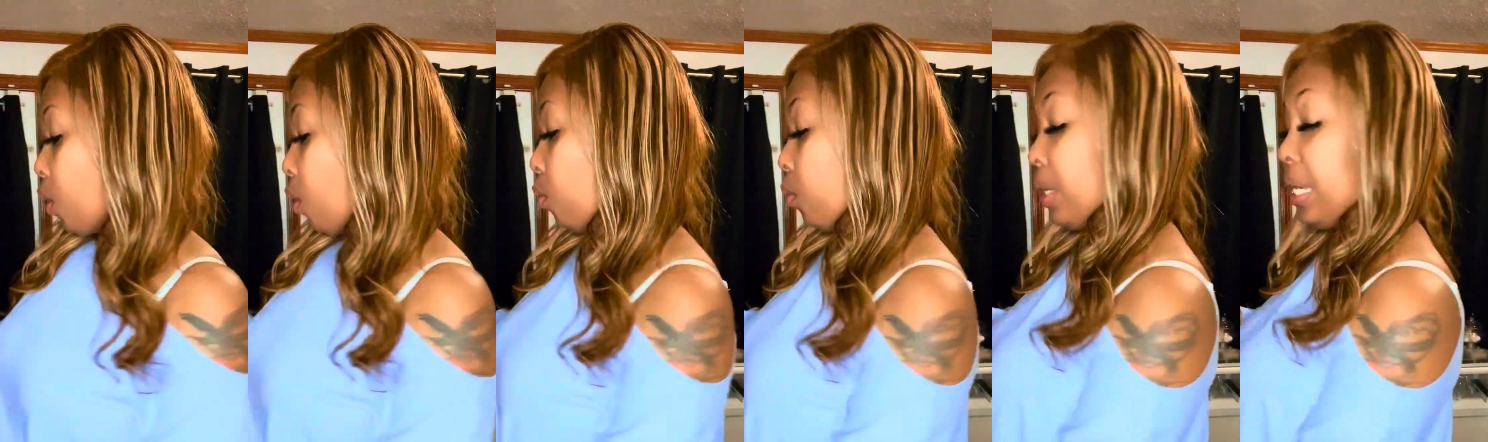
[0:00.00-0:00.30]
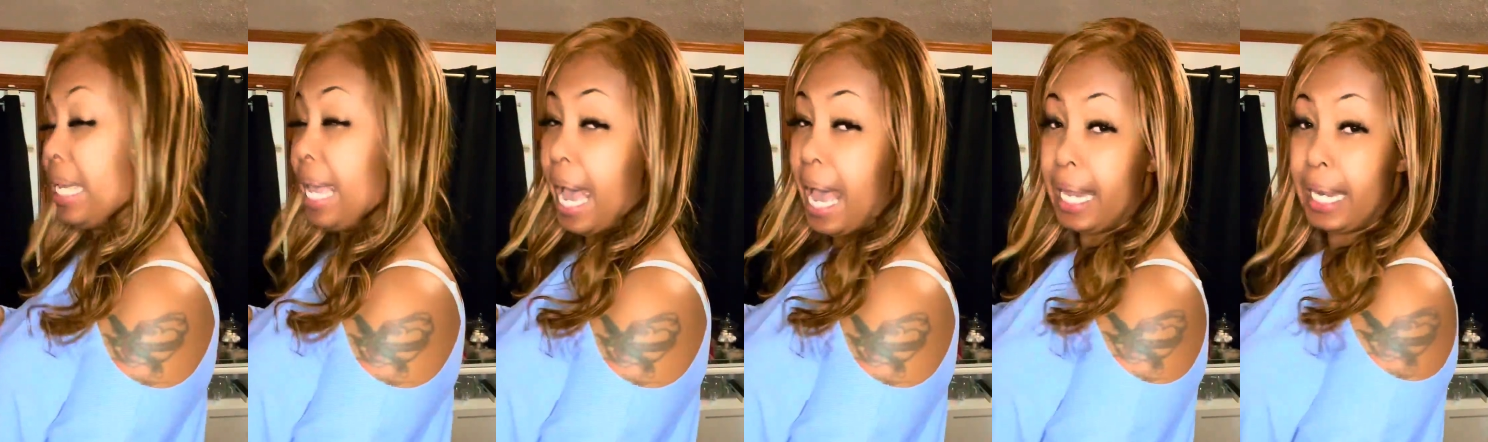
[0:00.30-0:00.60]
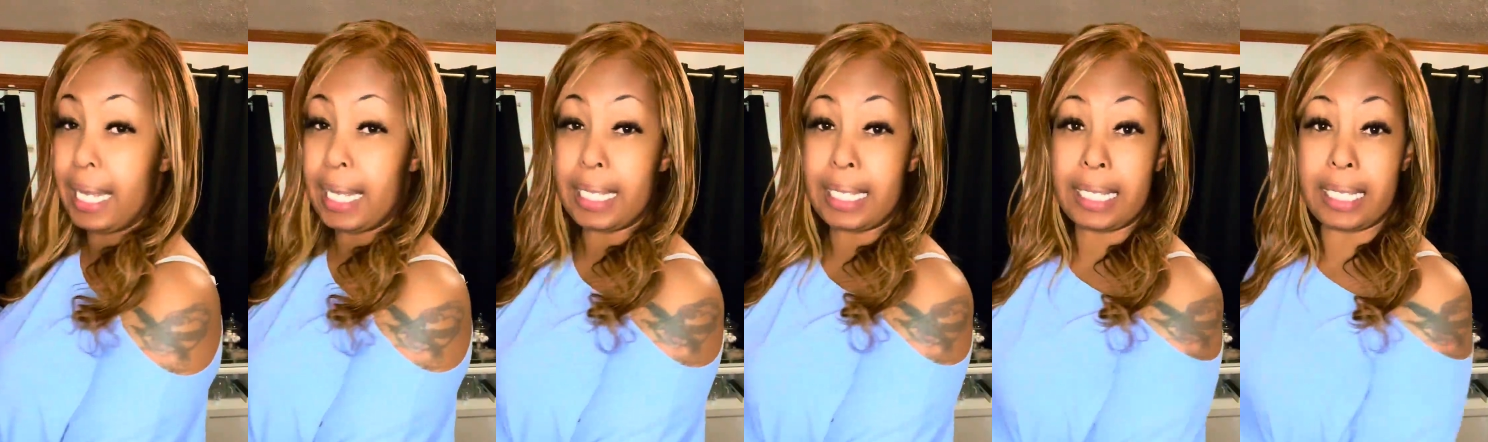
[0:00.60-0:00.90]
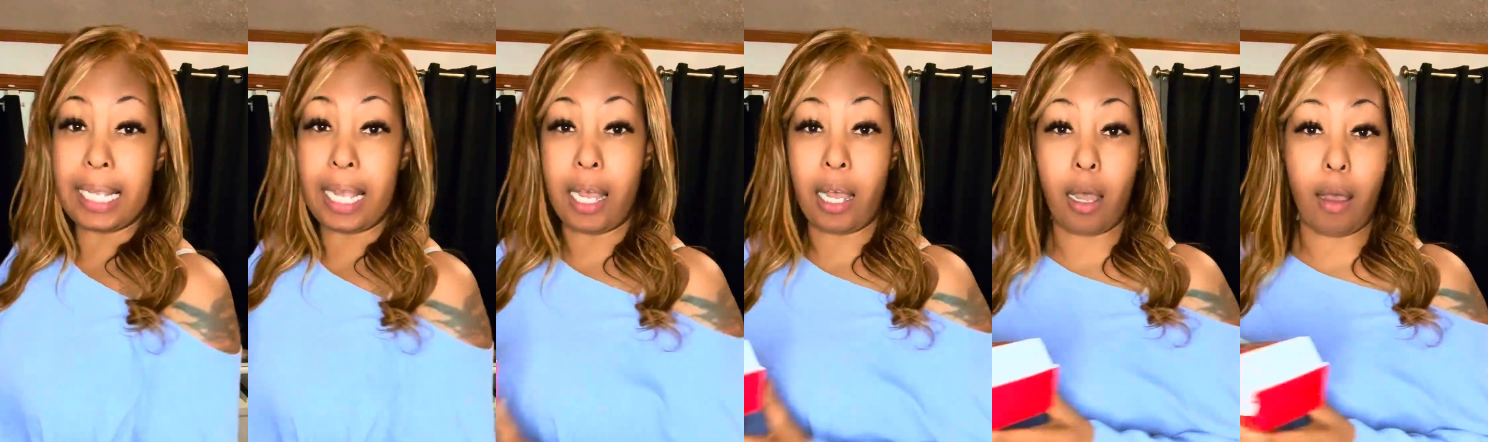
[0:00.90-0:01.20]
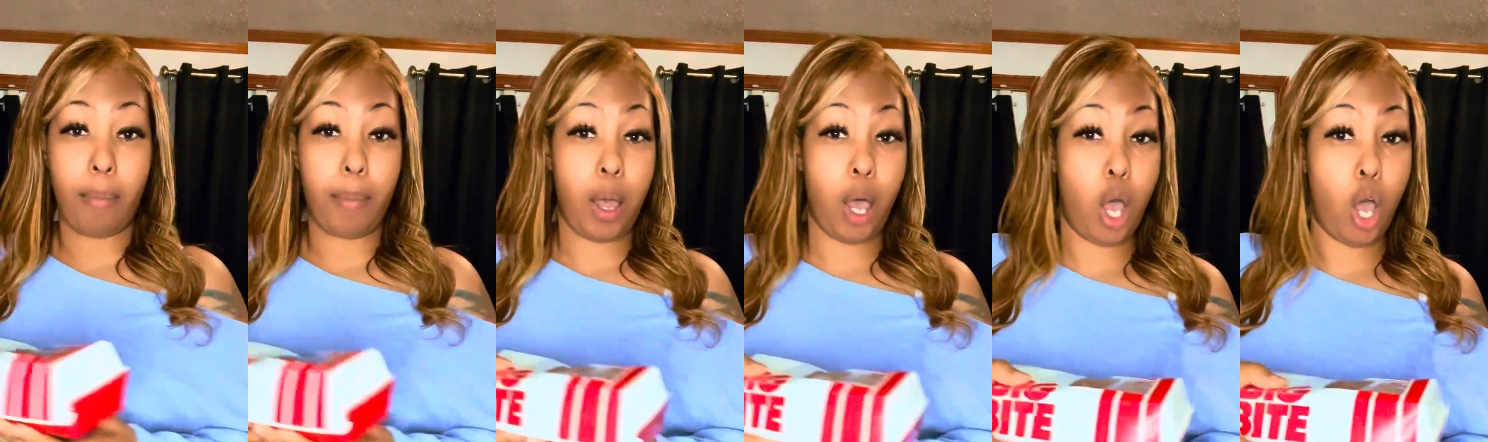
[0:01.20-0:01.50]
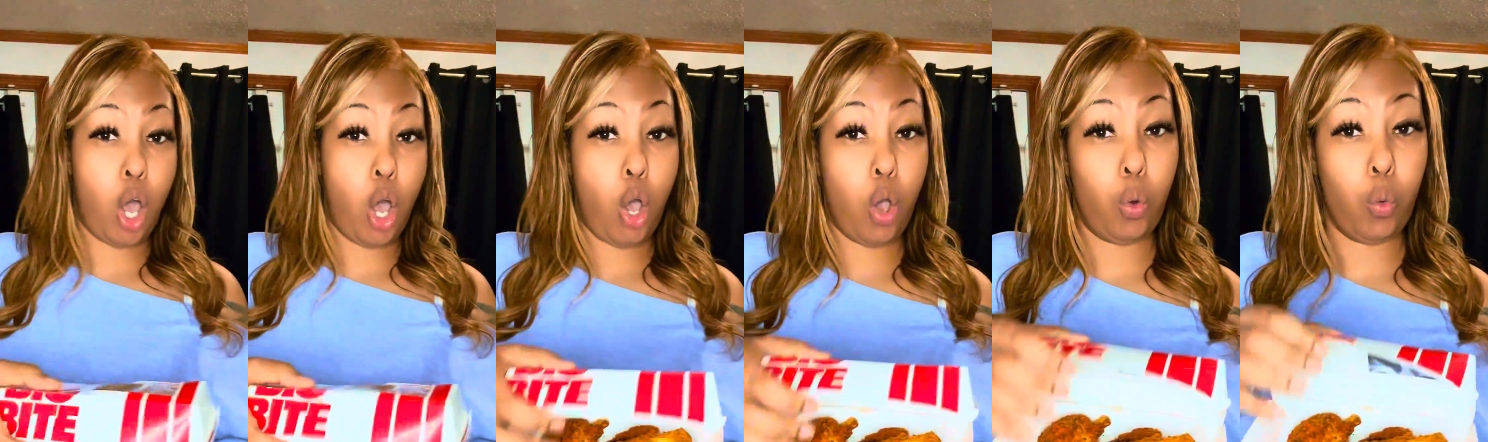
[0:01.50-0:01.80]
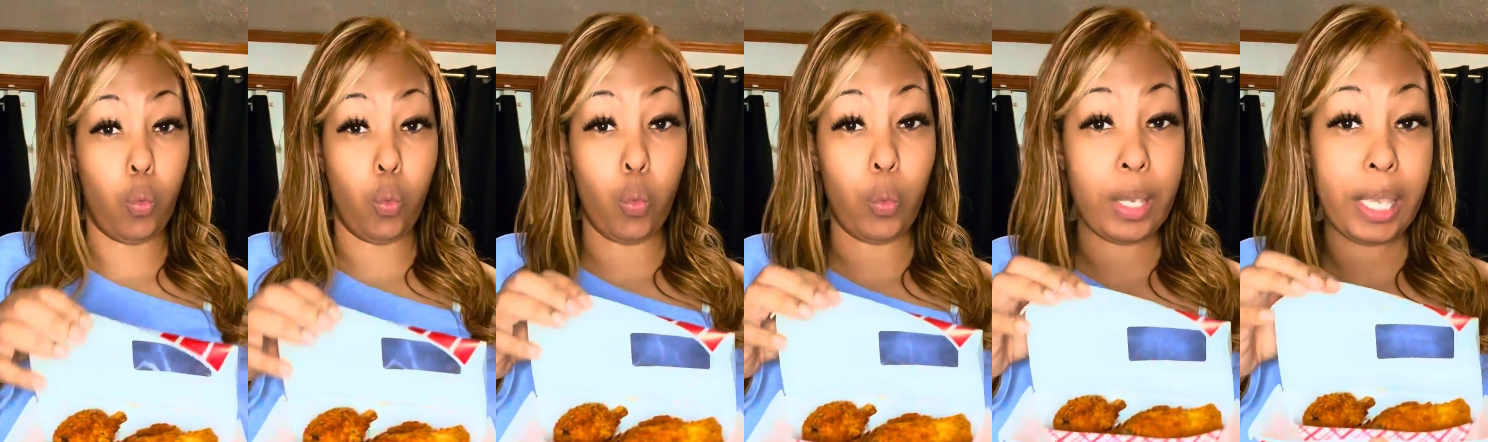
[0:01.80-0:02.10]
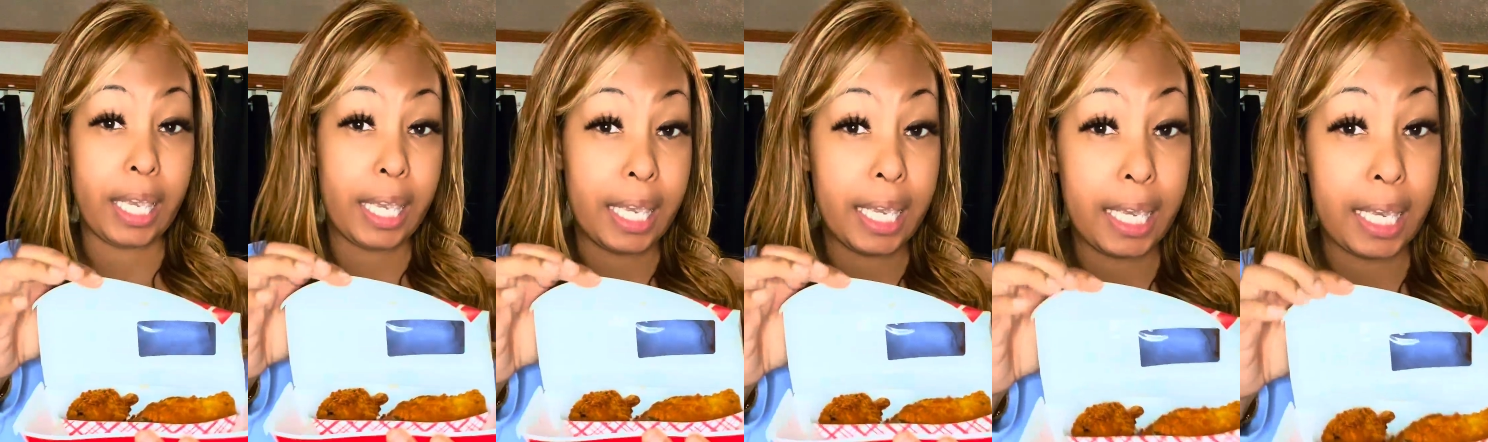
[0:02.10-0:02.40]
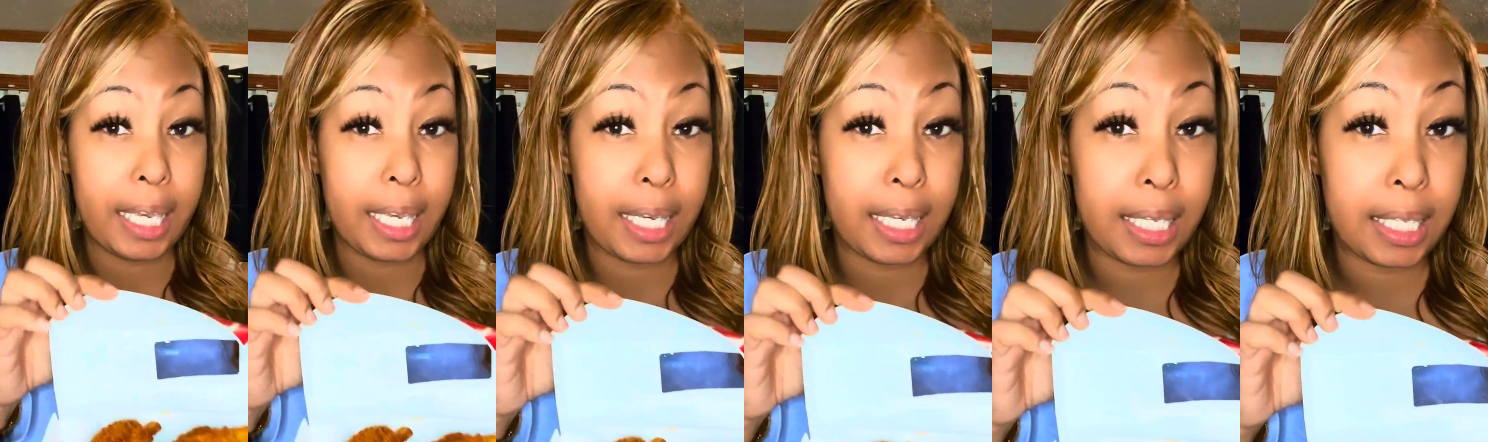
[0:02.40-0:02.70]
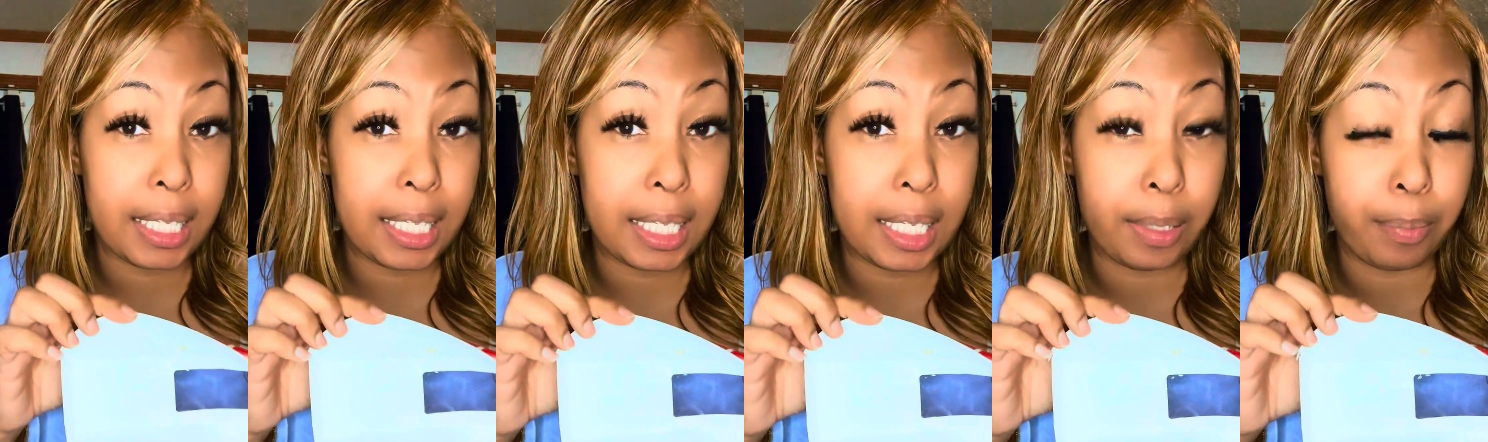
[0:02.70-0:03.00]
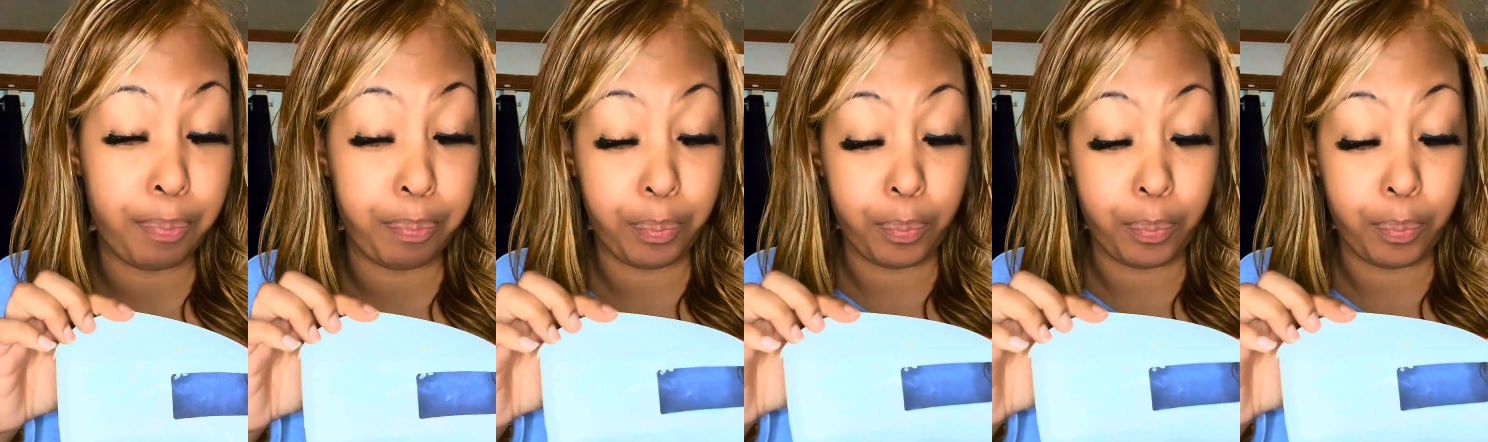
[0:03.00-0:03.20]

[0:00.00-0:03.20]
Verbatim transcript: We got us some wings.